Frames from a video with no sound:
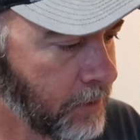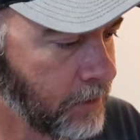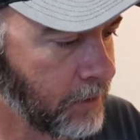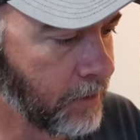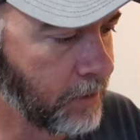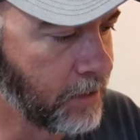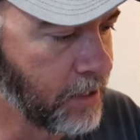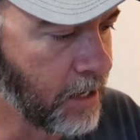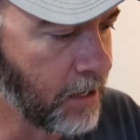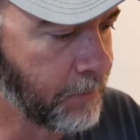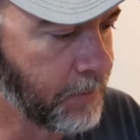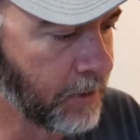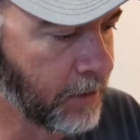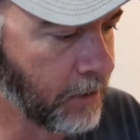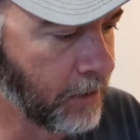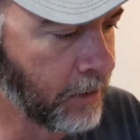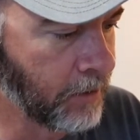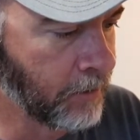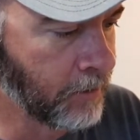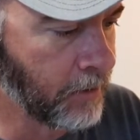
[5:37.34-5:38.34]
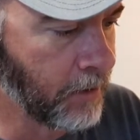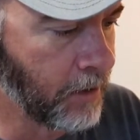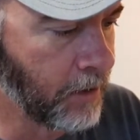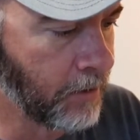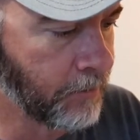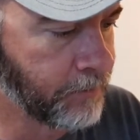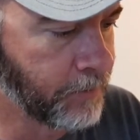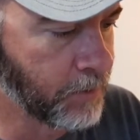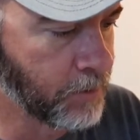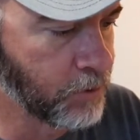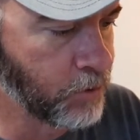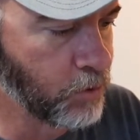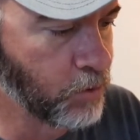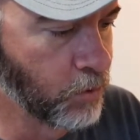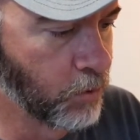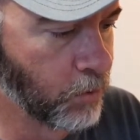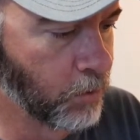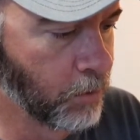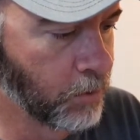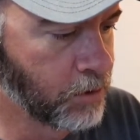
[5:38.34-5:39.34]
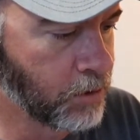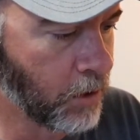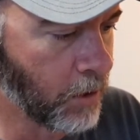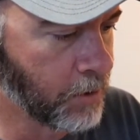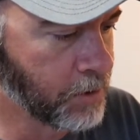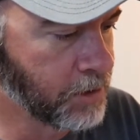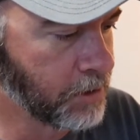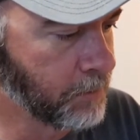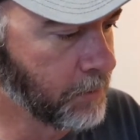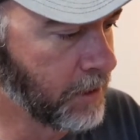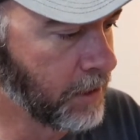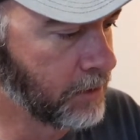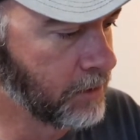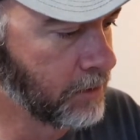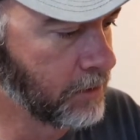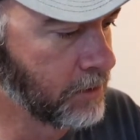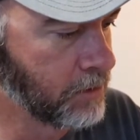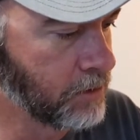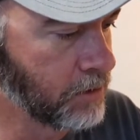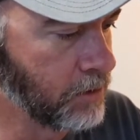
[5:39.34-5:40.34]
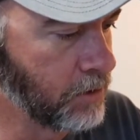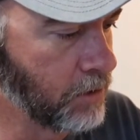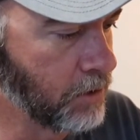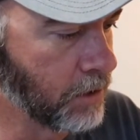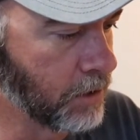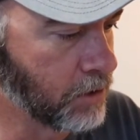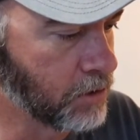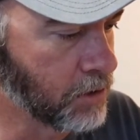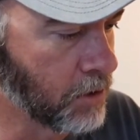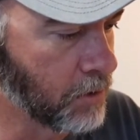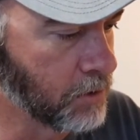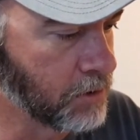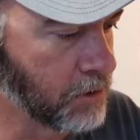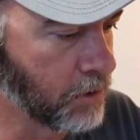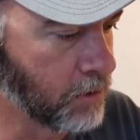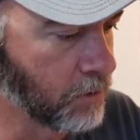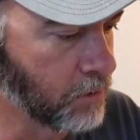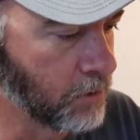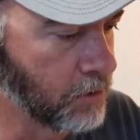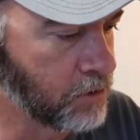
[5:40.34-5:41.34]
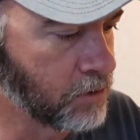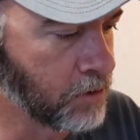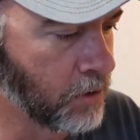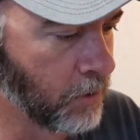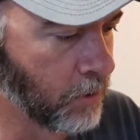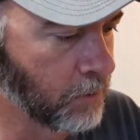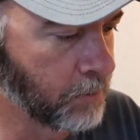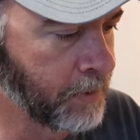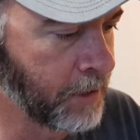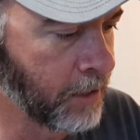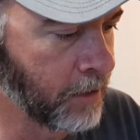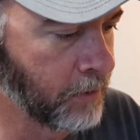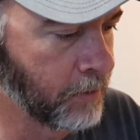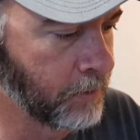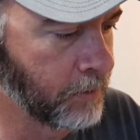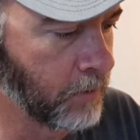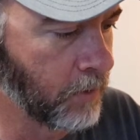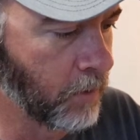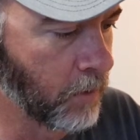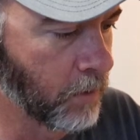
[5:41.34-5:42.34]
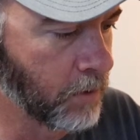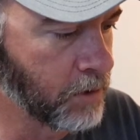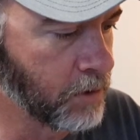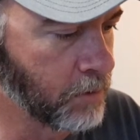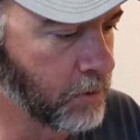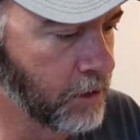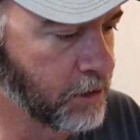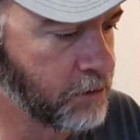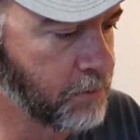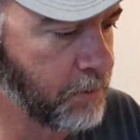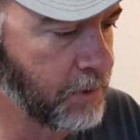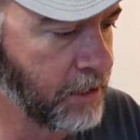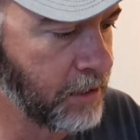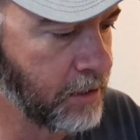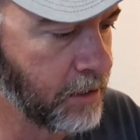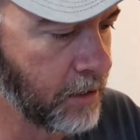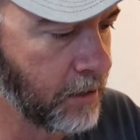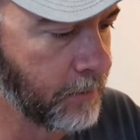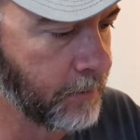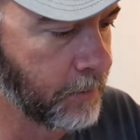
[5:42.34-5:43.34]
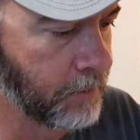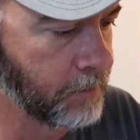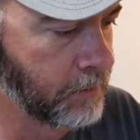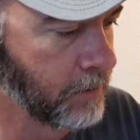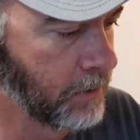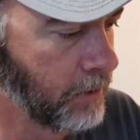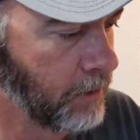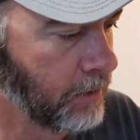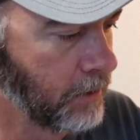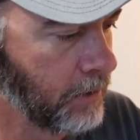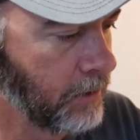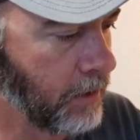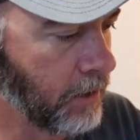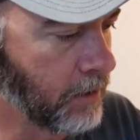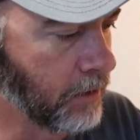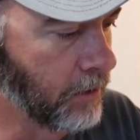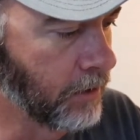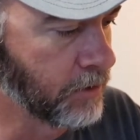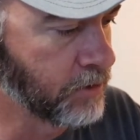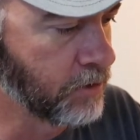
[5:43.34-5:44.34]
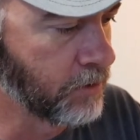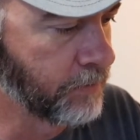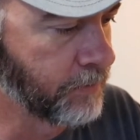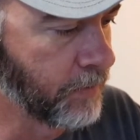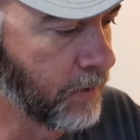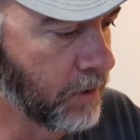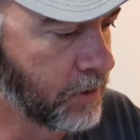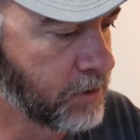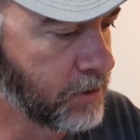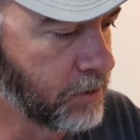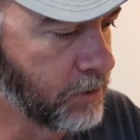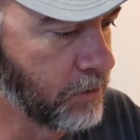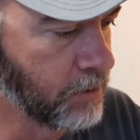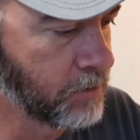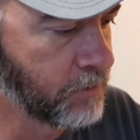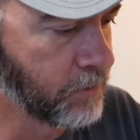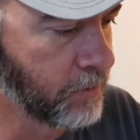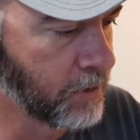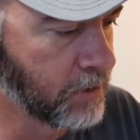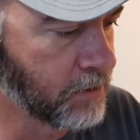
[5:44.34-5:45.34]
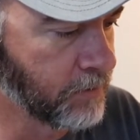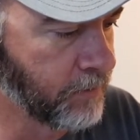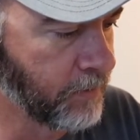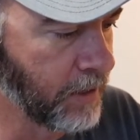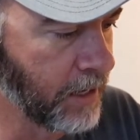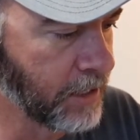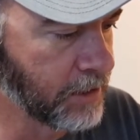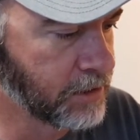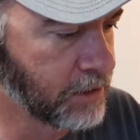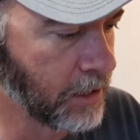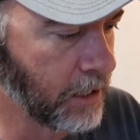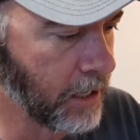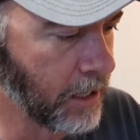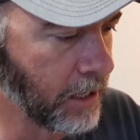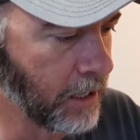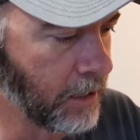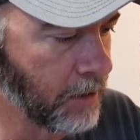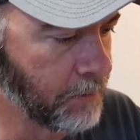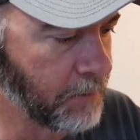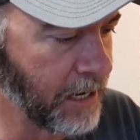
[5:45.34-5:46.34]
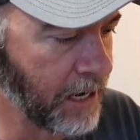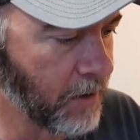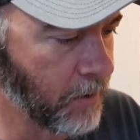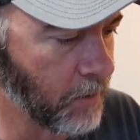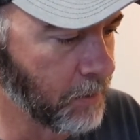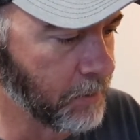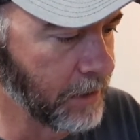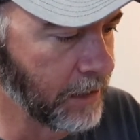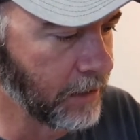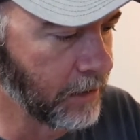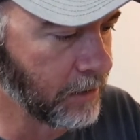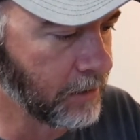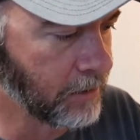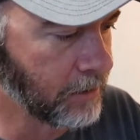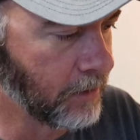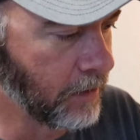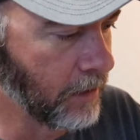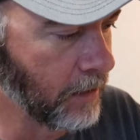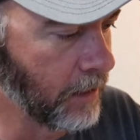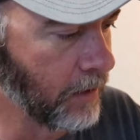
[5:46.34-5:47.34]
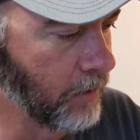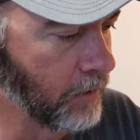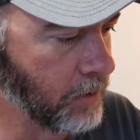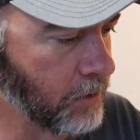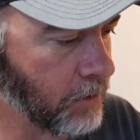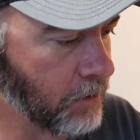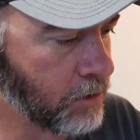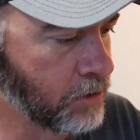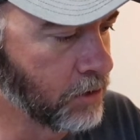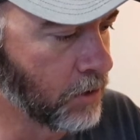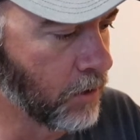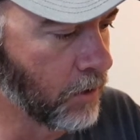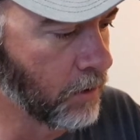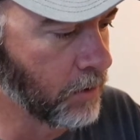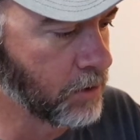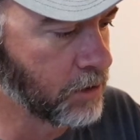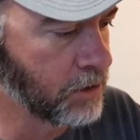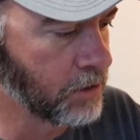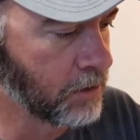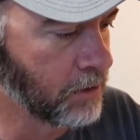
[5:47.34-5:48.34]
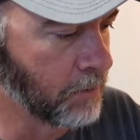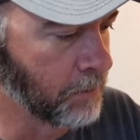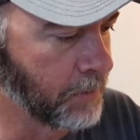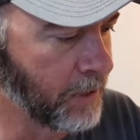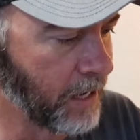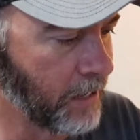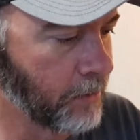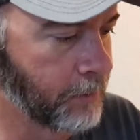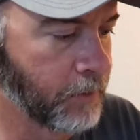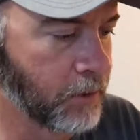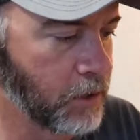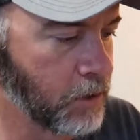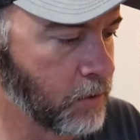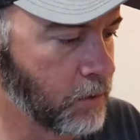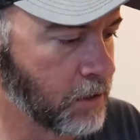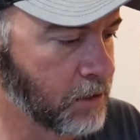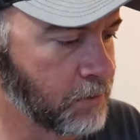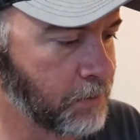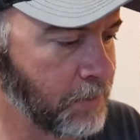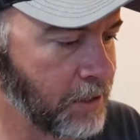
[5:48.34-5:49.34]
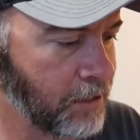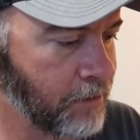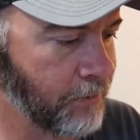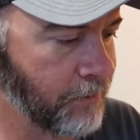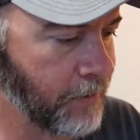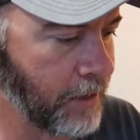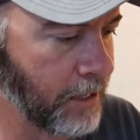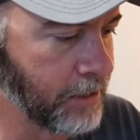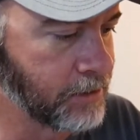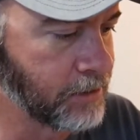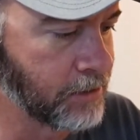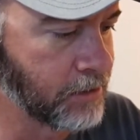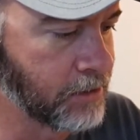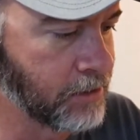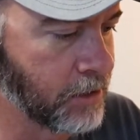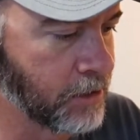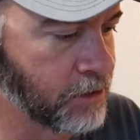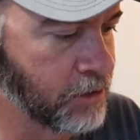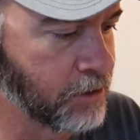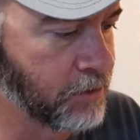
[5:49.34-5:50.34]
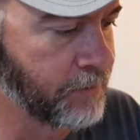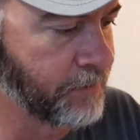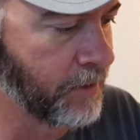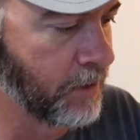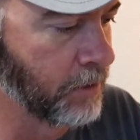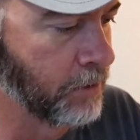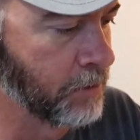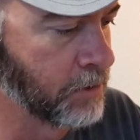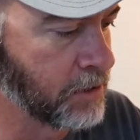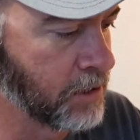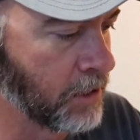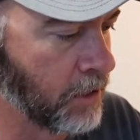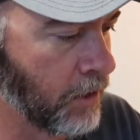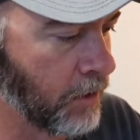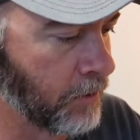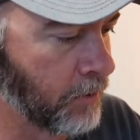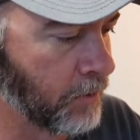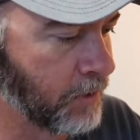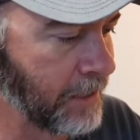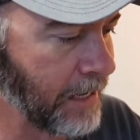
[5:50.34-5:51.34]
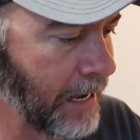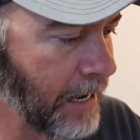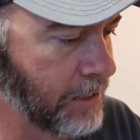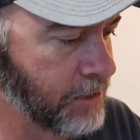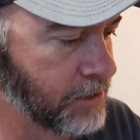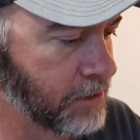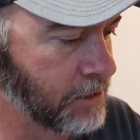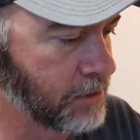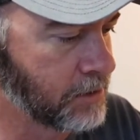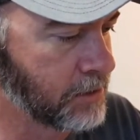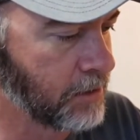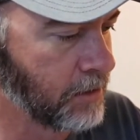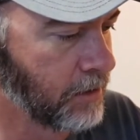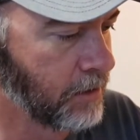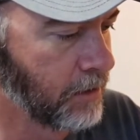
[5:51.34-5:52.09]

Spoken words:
The camping lantern offers dual charging methods, so you can charge it through its solar panel or USB cable. It can also function useful as a flashlight and a power bank, allowing you to charge compatible USB devices such as phones and other gadgets,